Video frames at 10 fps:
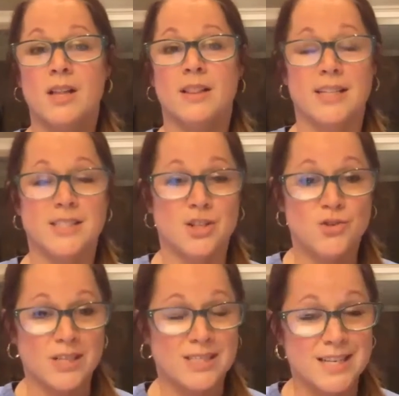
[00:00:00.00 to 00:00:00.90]
let's
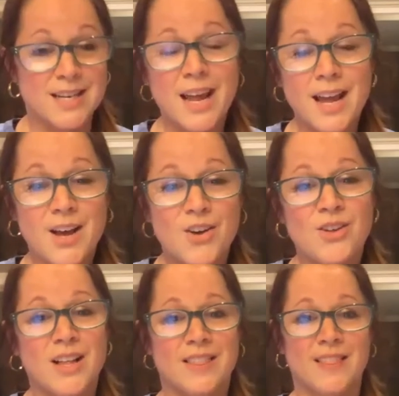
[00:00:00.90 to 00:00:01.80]
address it
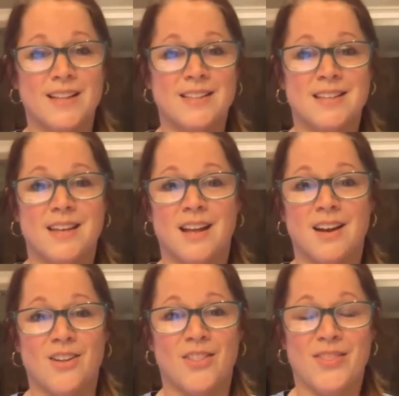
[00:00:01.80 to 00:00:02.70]
now. Let's get
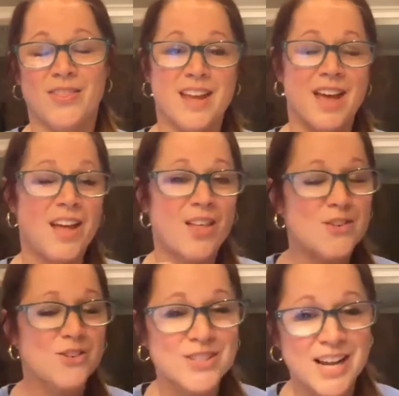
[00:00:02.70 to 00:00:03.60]
on the
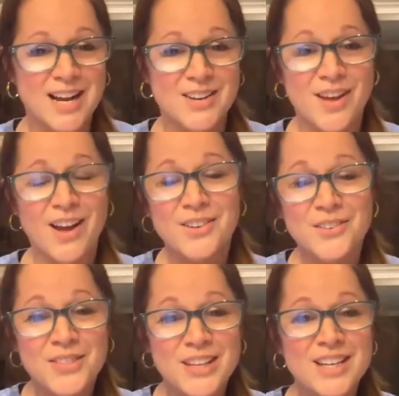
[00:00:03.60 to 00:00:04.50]
other side of
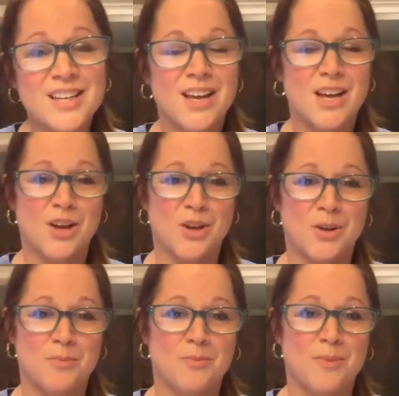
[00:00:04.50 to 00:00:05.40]
healthy
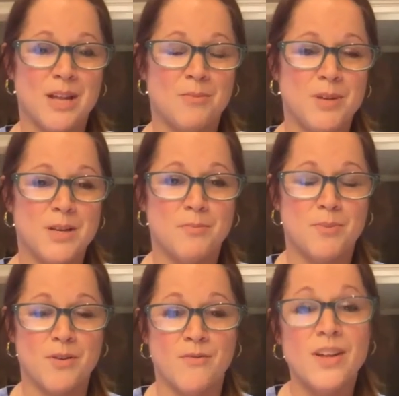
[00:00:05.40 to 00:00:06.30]
and be
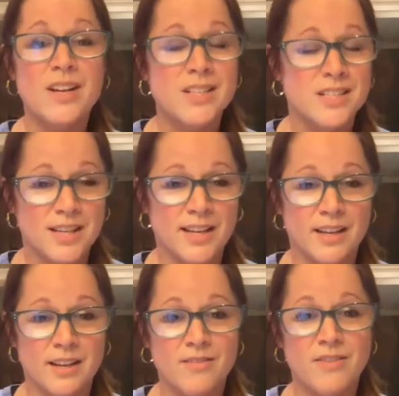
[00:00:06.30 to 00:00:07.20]

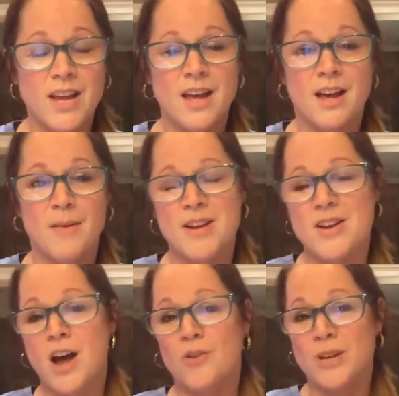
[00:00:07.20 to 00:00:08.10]
preventative and
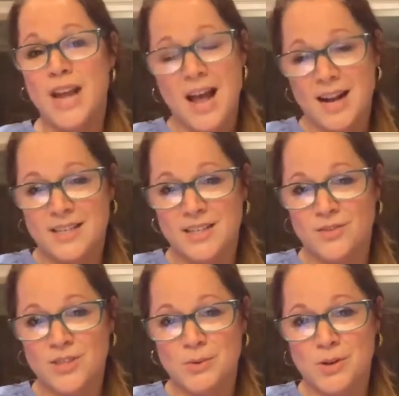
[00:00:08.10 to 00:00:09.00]
not reactive.
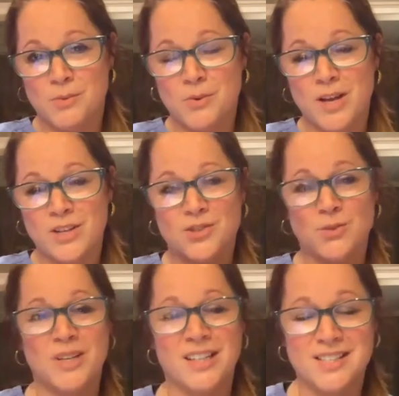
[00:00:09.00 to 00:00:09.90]
So we don't want to wait until we
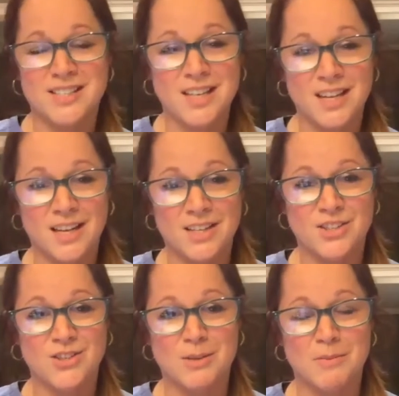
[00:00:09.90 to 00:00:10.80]
get sick to
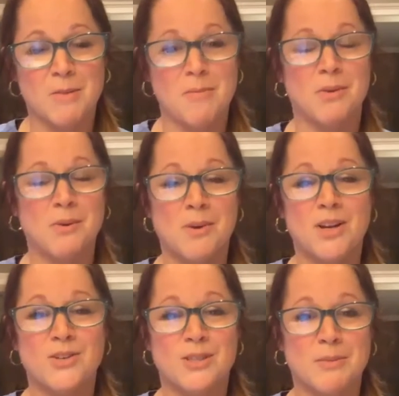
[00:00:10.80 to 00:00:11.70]
do something about it. We want
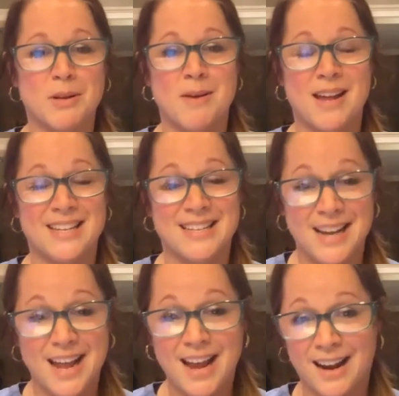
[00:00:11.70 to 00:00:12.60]
to do something about it
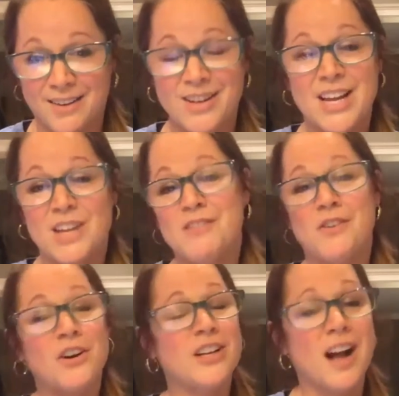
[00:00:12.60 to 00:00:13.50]
now. If you've
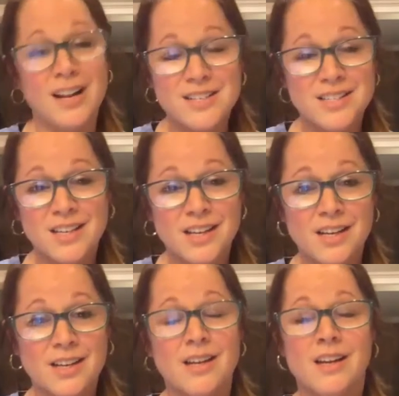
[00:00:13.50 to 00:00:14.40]
already gotten
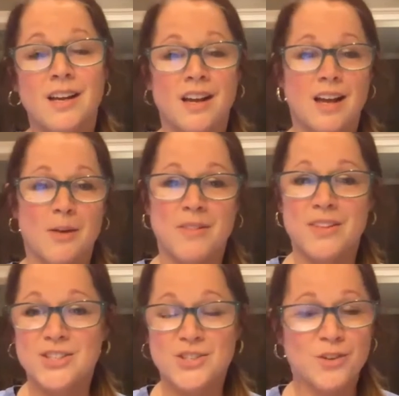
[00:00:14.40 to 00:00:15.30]
sick, and
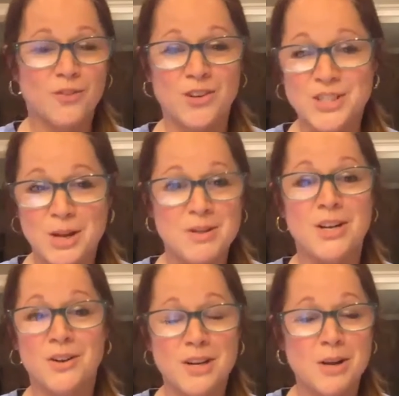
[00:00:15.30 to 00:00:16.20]
this is your first time
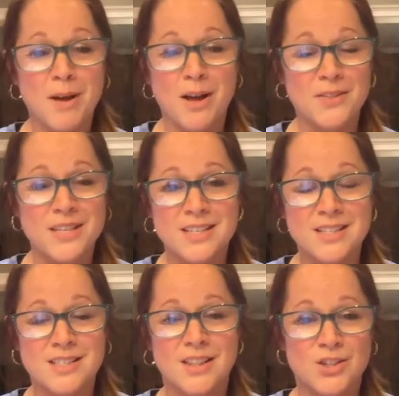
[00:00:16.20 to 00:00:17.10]
hearing about
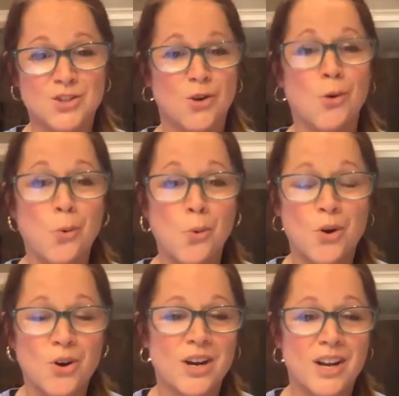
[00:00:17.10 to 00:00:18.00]
these
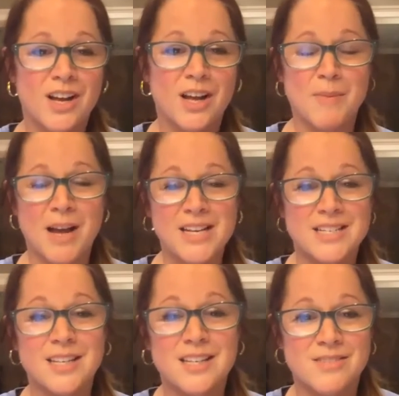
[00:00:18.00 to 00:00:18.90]
core
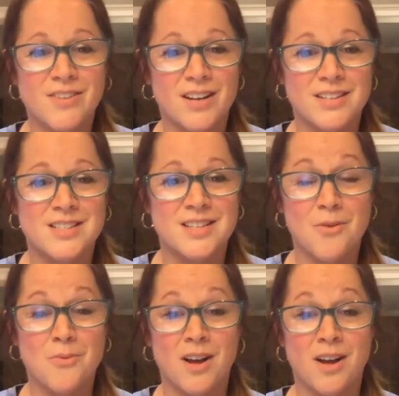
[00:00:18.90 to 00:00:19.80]
ideas of how to stay
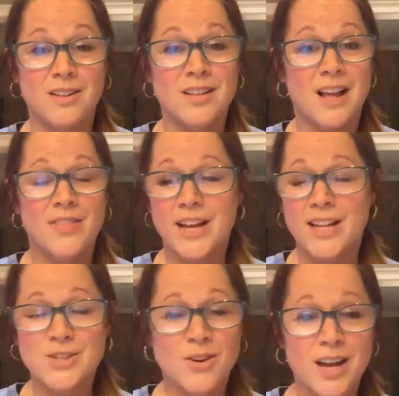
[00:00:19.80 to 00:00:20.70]
well,
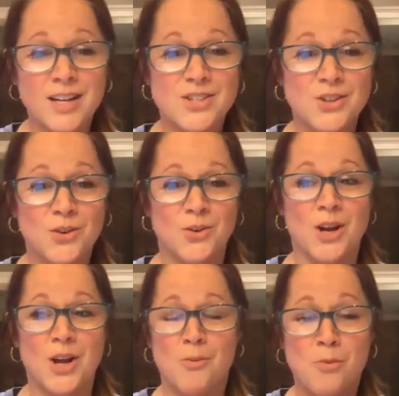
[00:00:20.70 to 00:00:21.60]
that's okay too.
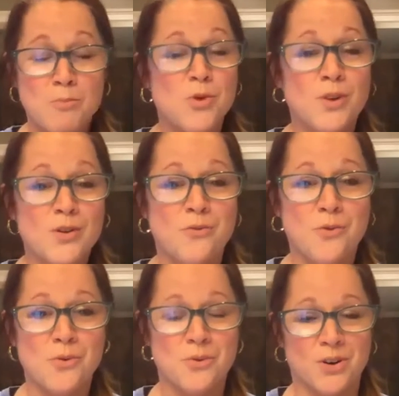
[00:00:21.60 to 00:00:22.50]
We're moving
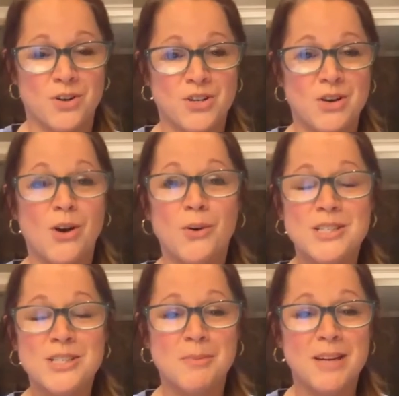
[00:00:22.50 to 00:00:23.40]
forward. I always
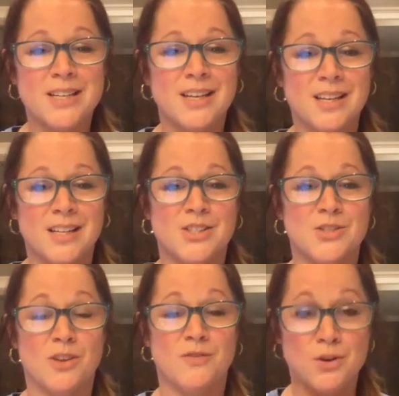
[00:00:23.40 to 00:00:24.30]
tell my kids,
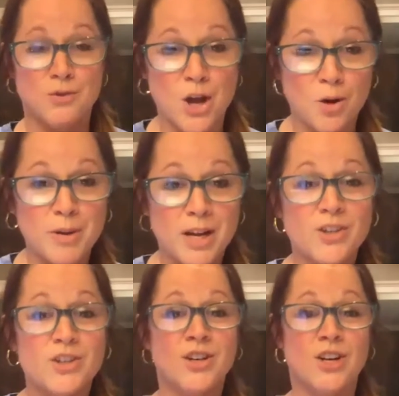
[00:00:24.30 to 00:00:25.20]
if you know
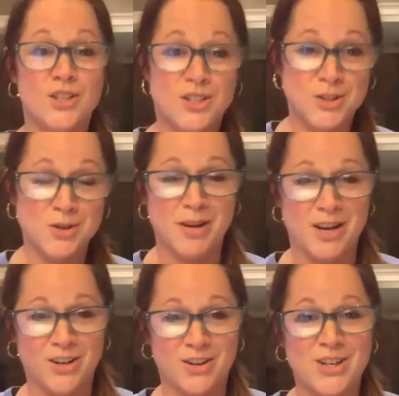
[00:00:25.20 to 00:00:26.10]
better, do
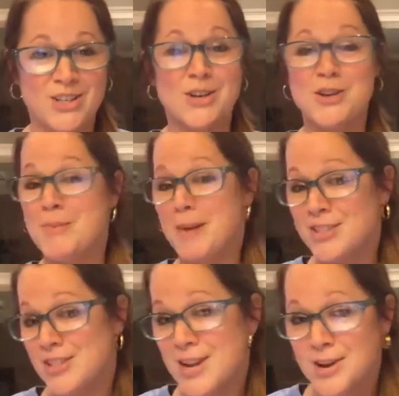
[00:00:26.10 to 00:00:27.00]
better. So you're about
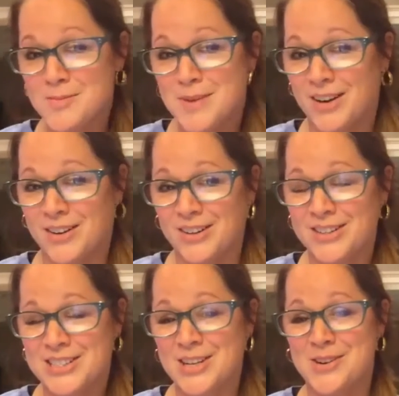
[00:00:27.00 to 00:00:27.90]
to know better.
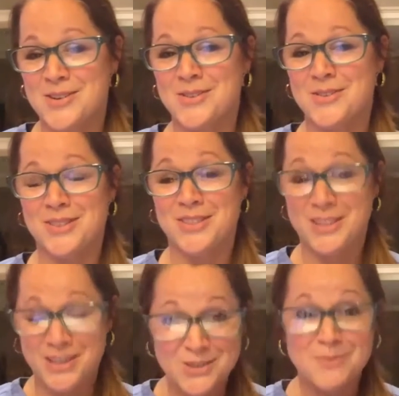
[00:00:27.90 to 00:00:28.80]
So
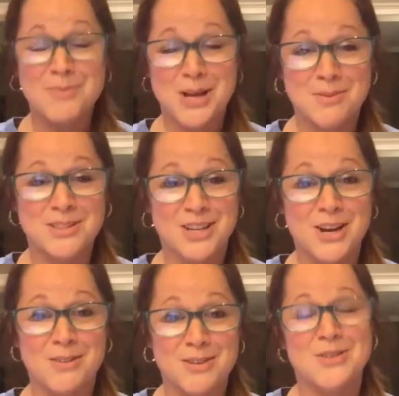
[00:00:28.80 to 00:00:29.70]
then you'll be able to
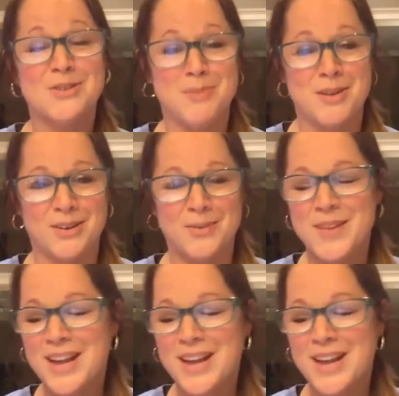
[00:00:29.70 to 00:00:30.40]
go and do better.